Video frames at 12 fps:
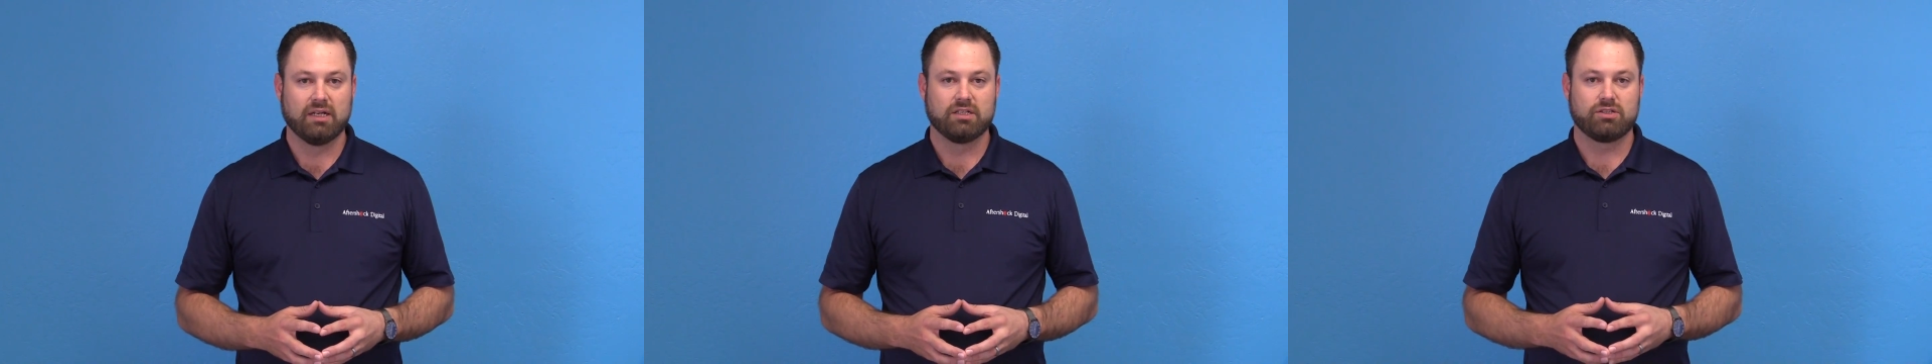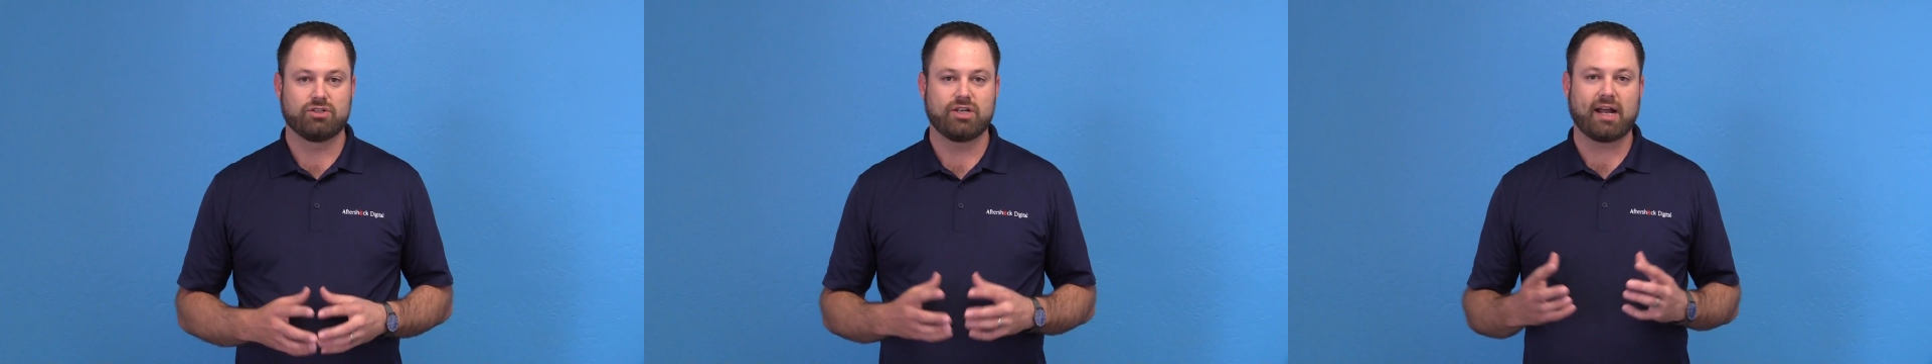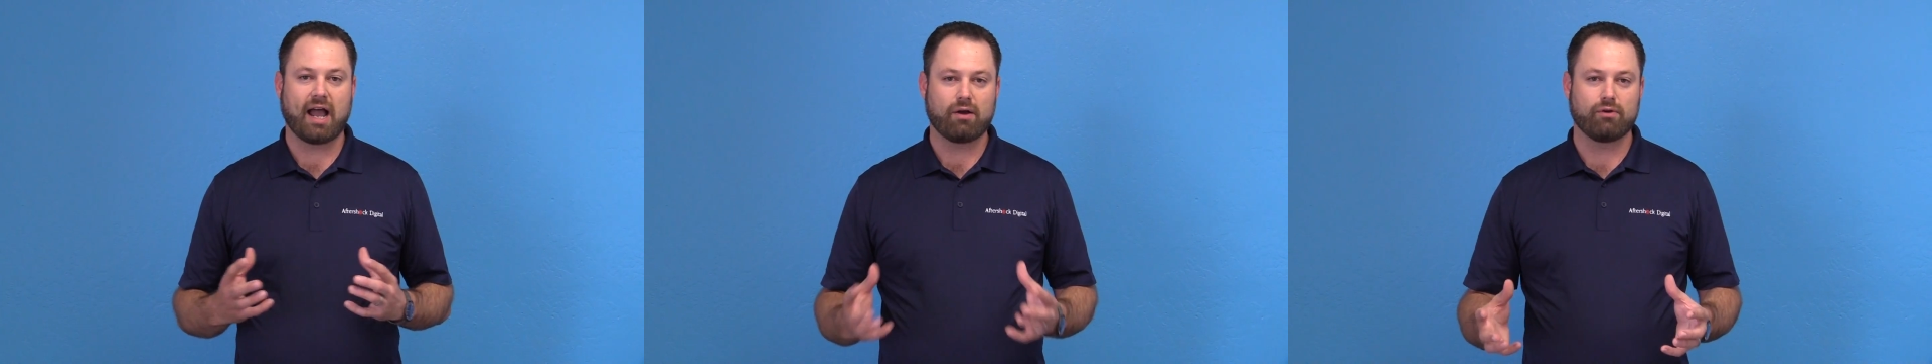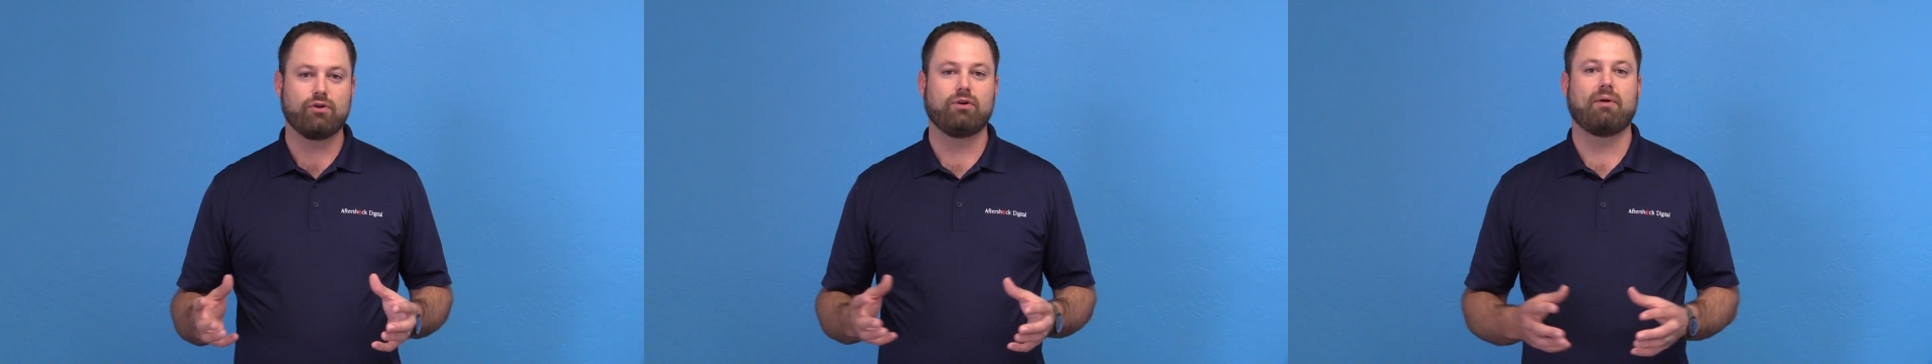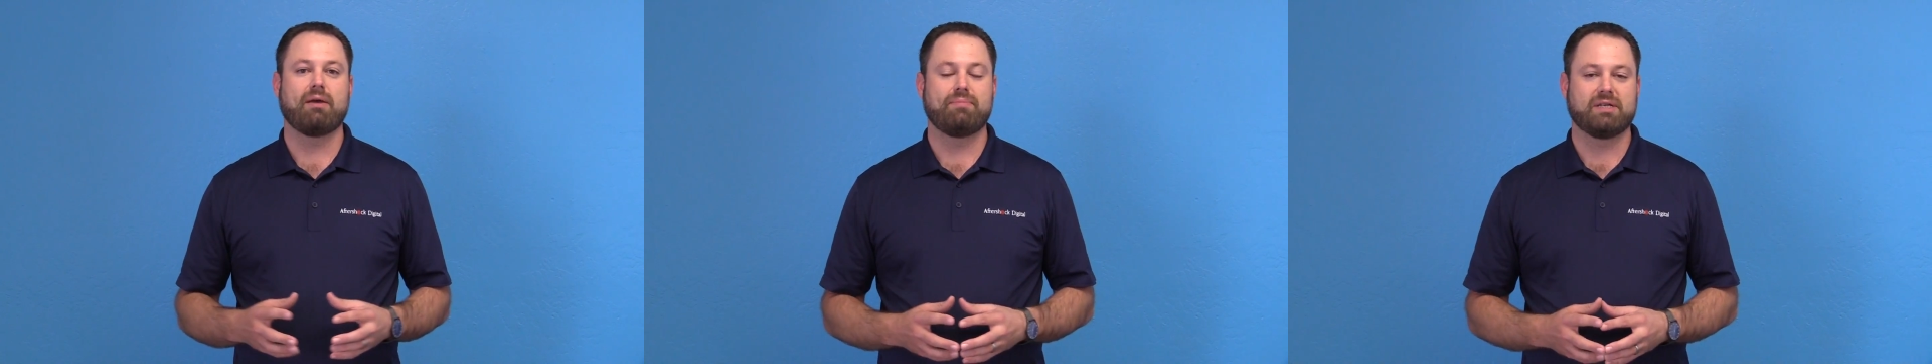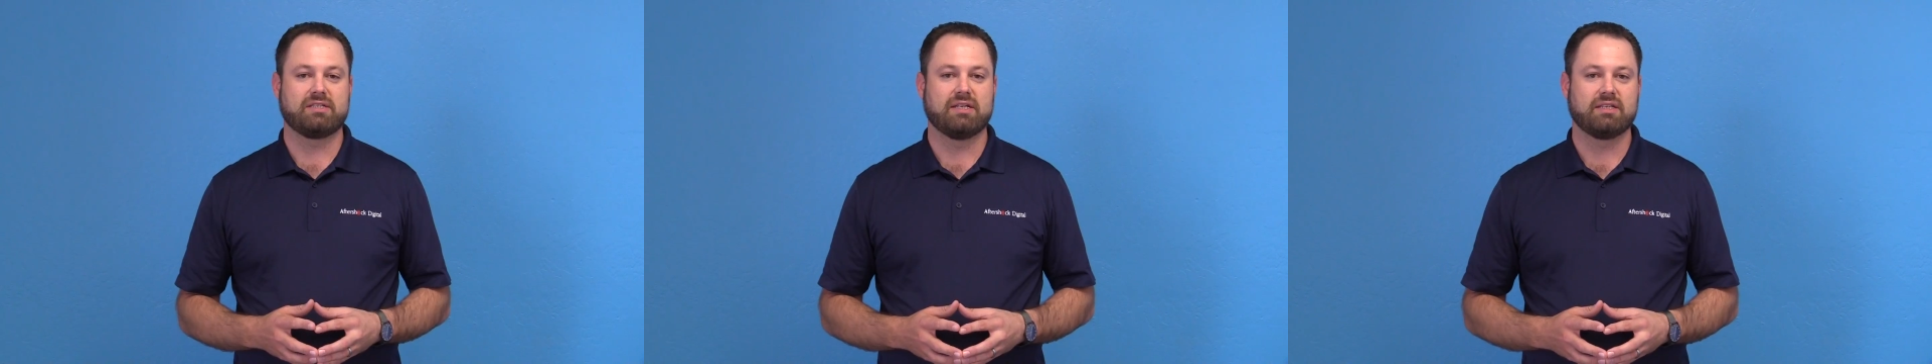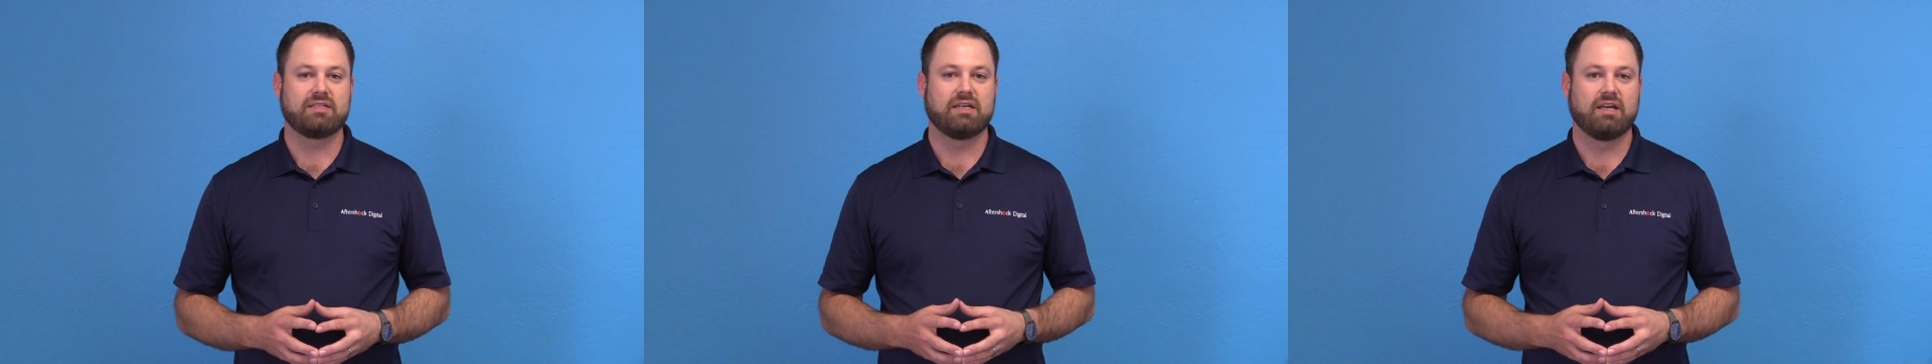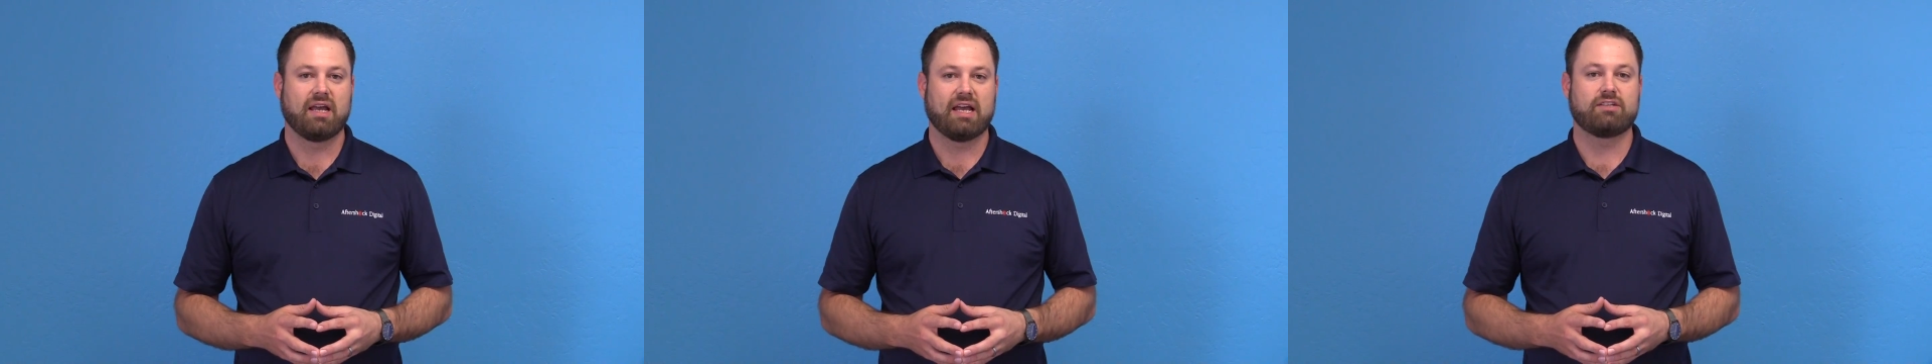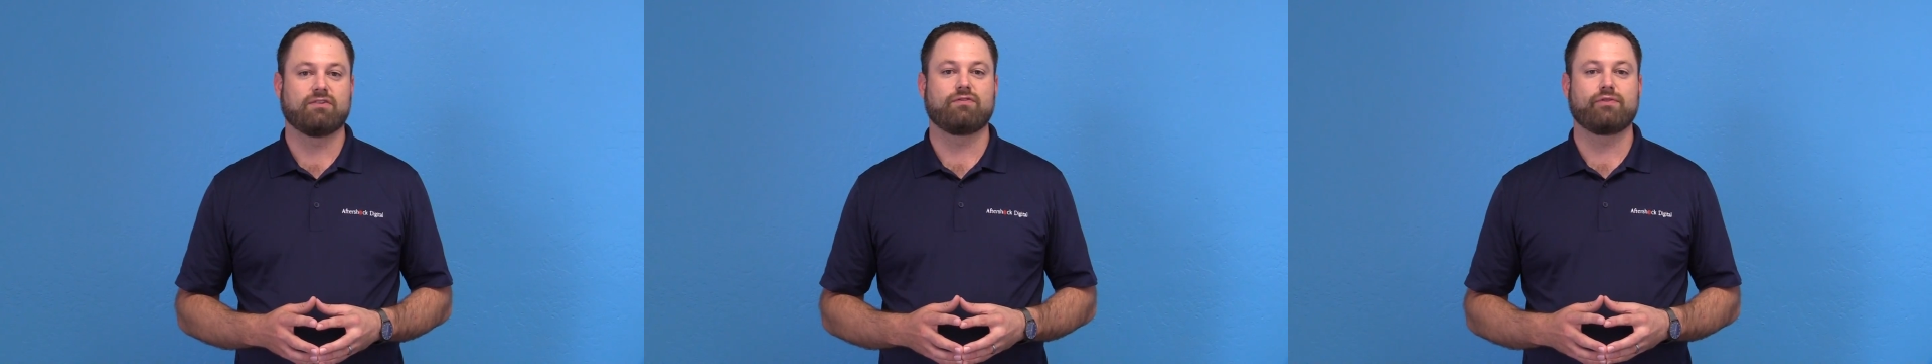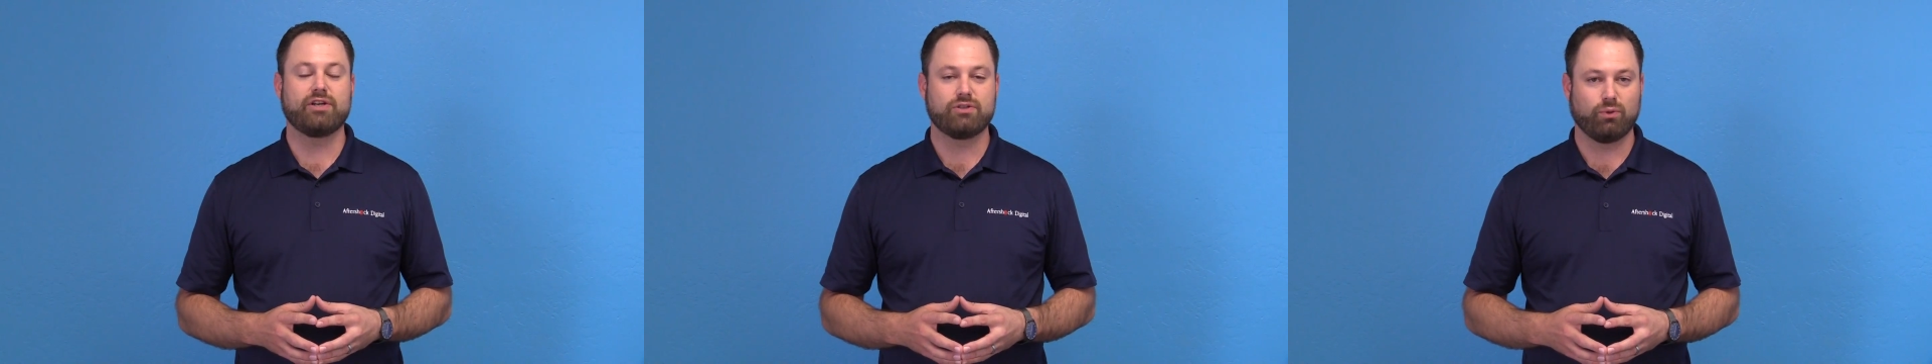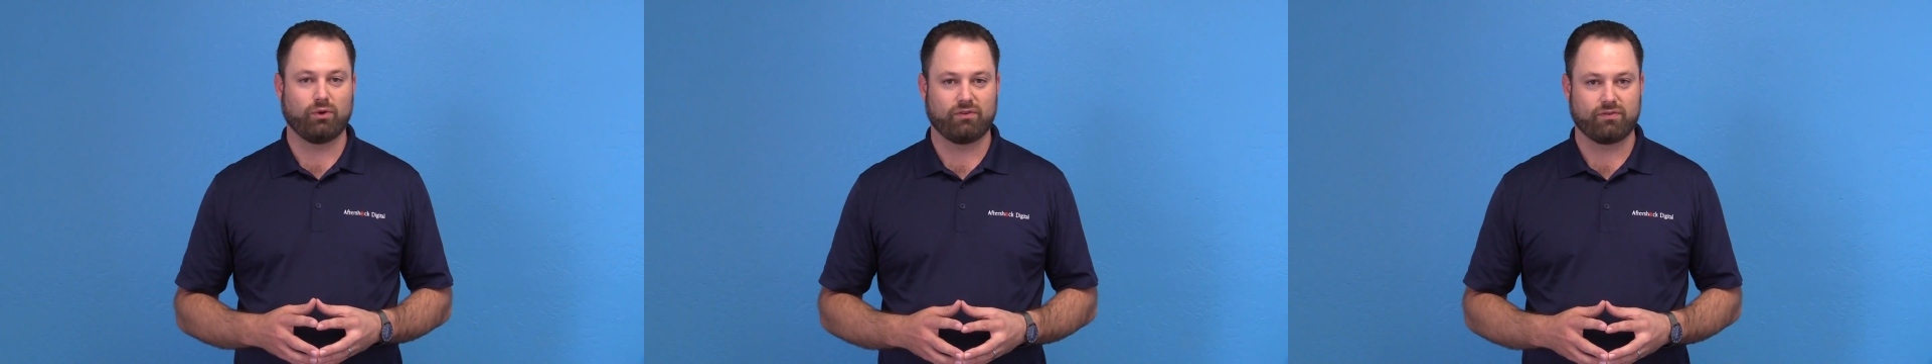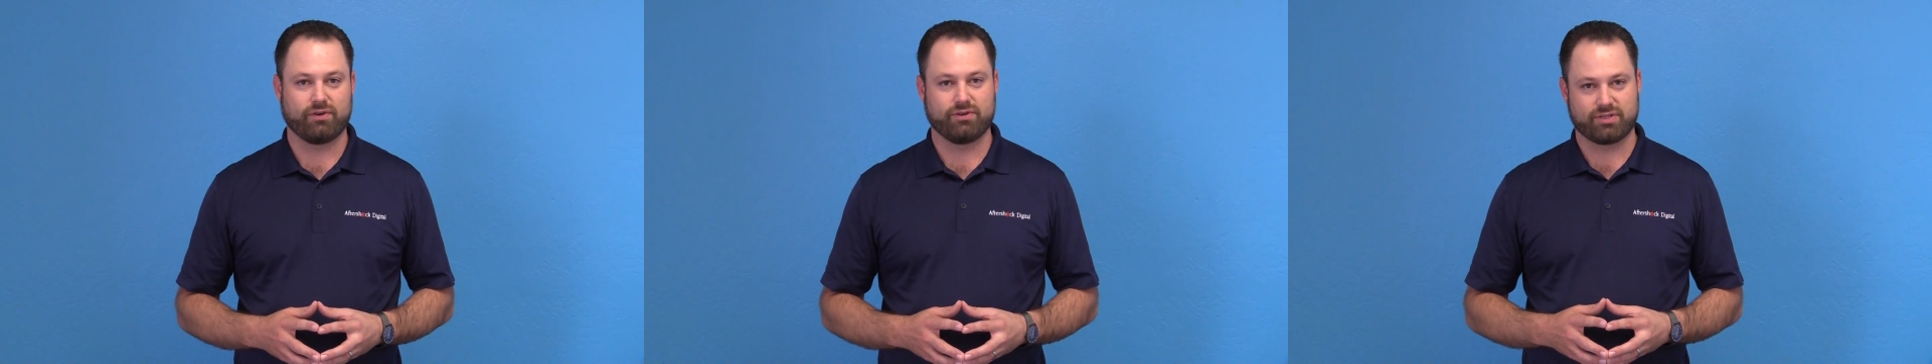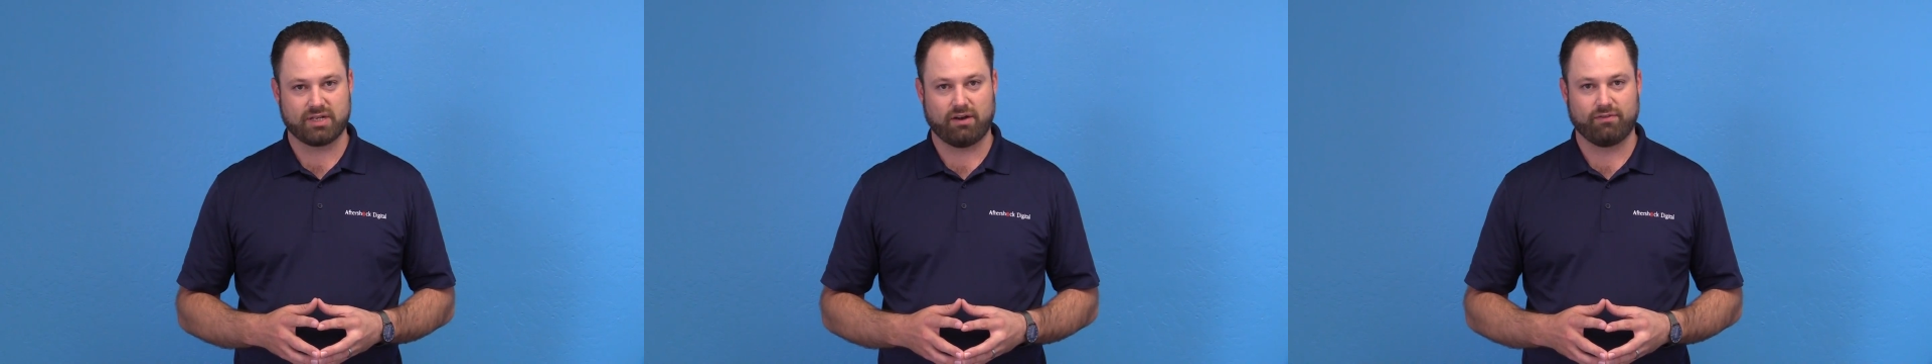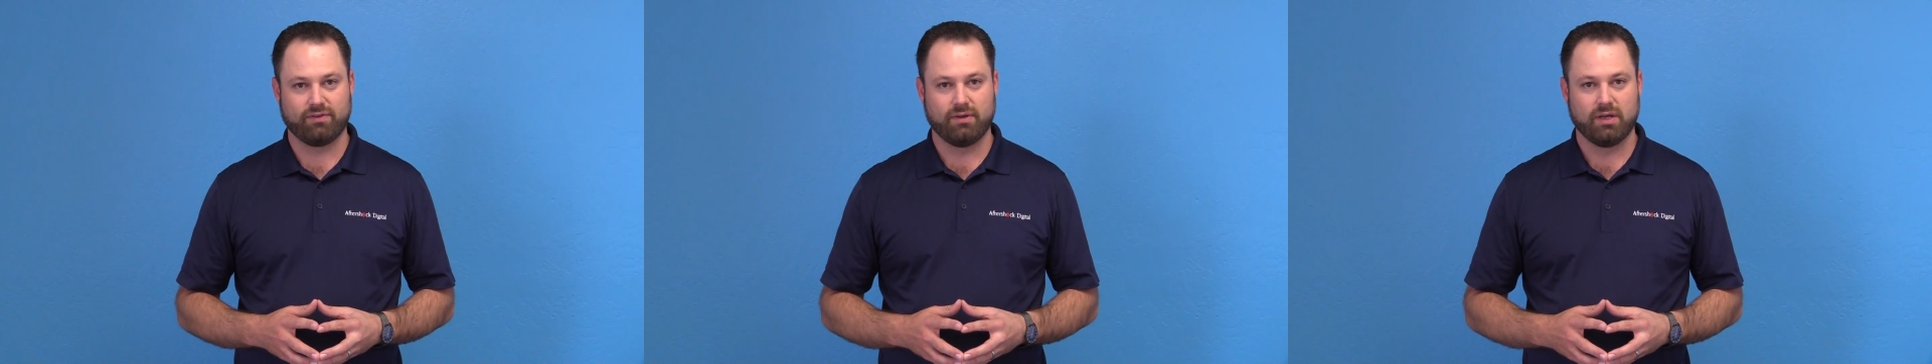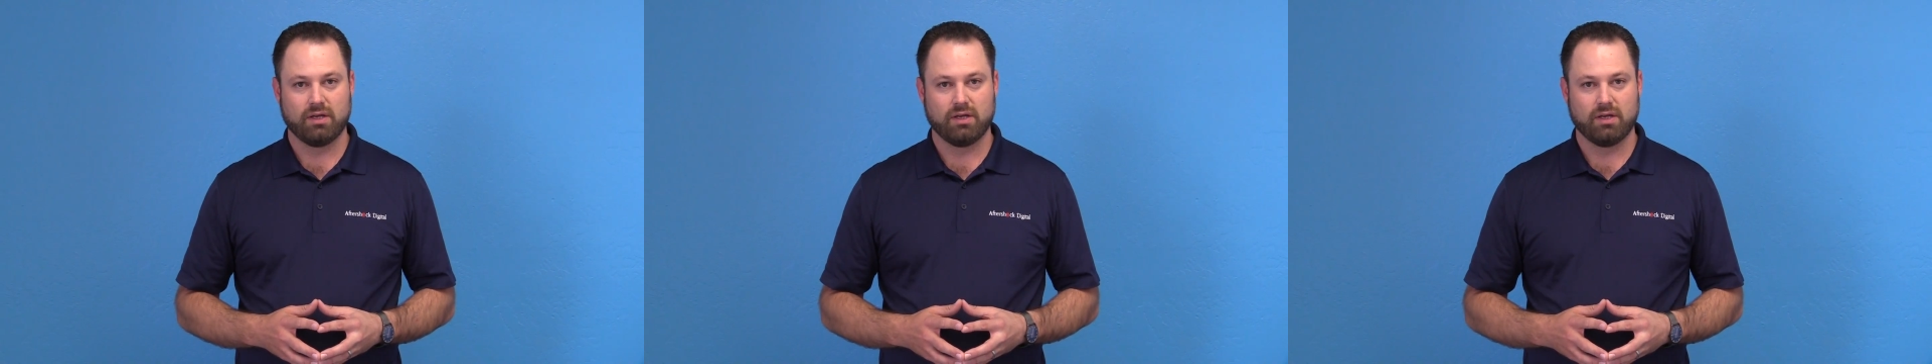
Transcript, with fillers: So check out Google My Business as a free tool for yourself.